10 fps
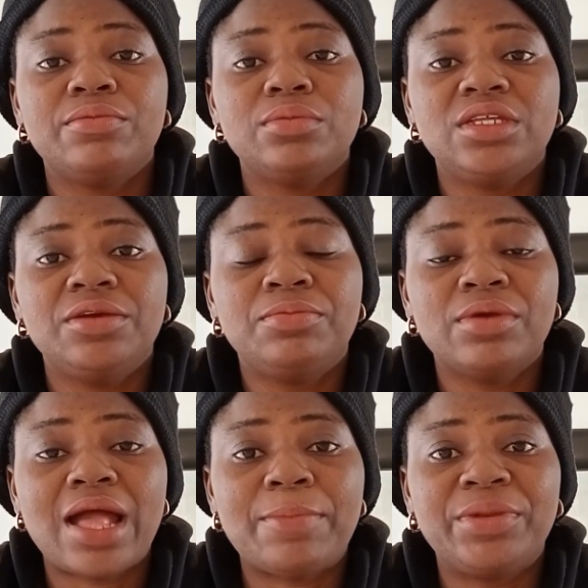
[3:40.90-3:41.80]
the
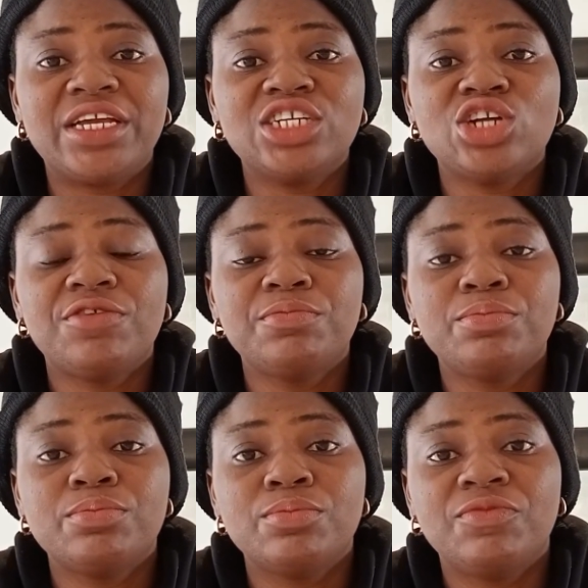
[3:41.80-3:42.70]

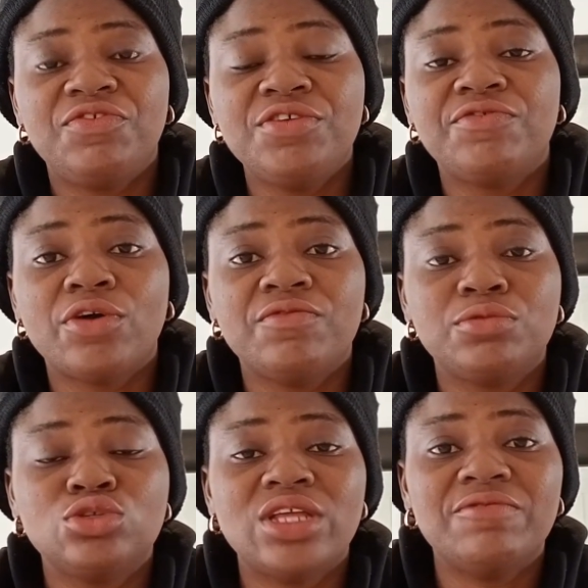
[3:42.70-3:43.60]
application fee for
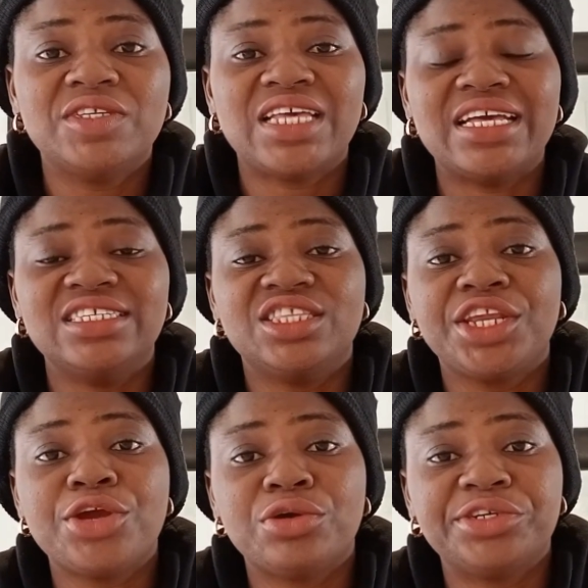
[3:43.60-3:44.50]
student visa is
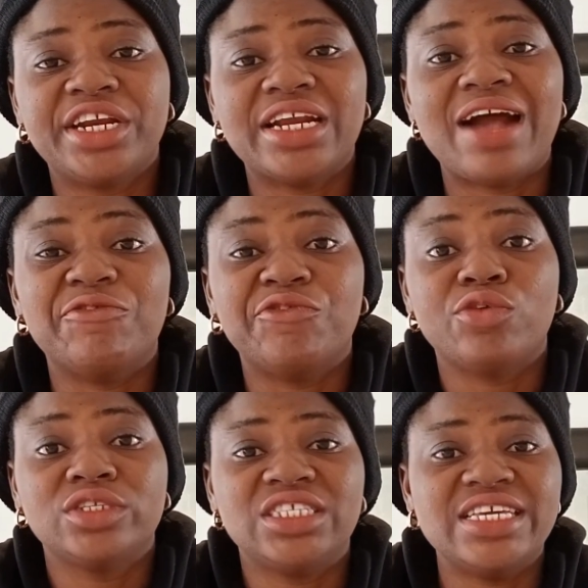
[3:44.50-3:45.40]

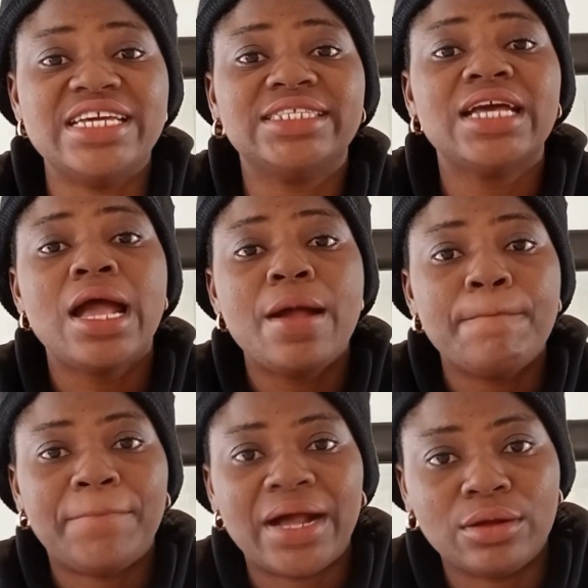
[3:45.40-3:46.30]
348
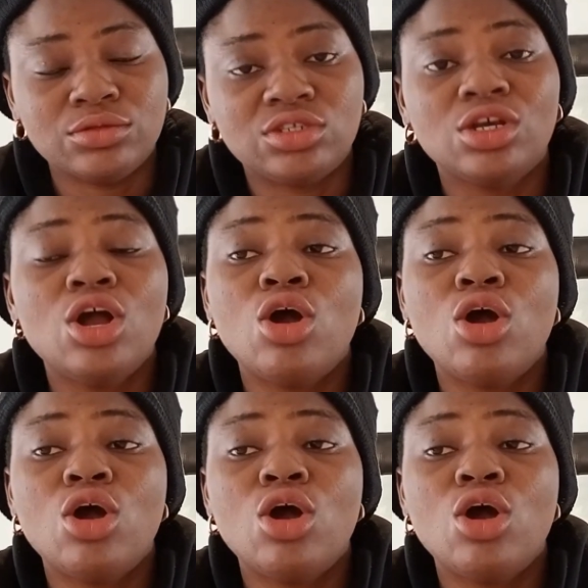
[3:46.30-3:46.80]
pounds,